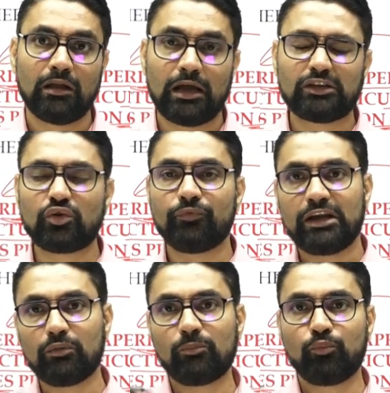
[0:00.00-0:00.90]
And so
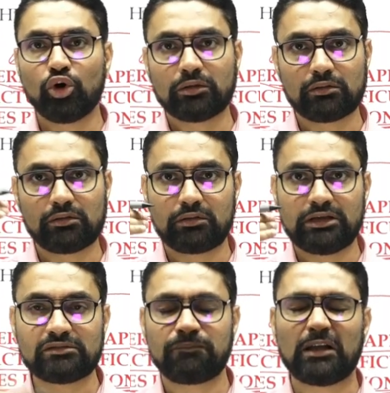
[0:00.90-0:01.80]
whenever both
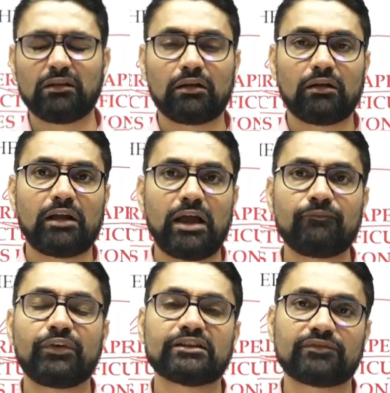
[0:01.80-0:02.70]
his father and
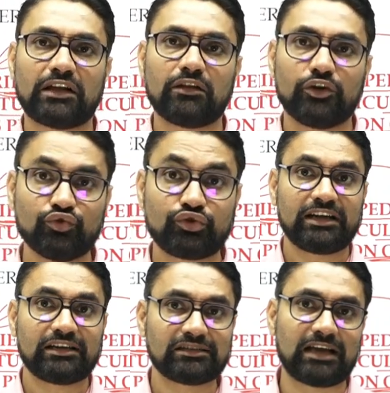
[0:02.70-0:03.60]
friend's father used
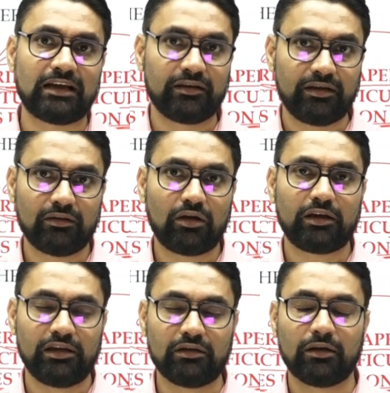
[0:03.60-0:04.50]
a salary or
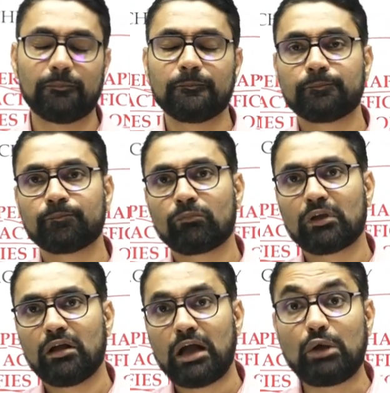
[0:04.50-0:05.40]
income,
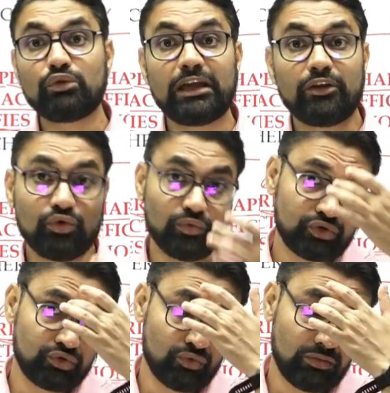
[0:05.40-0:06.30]
how they
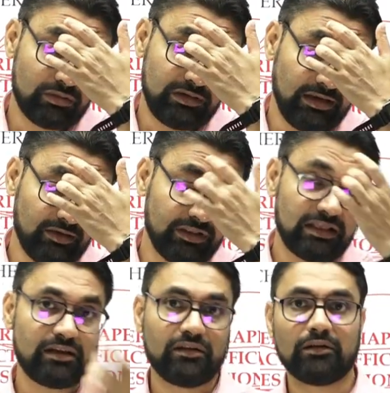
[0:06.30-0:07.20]
used to deal with
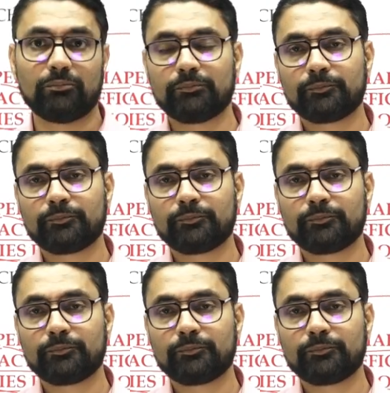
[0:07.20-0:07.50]
that income.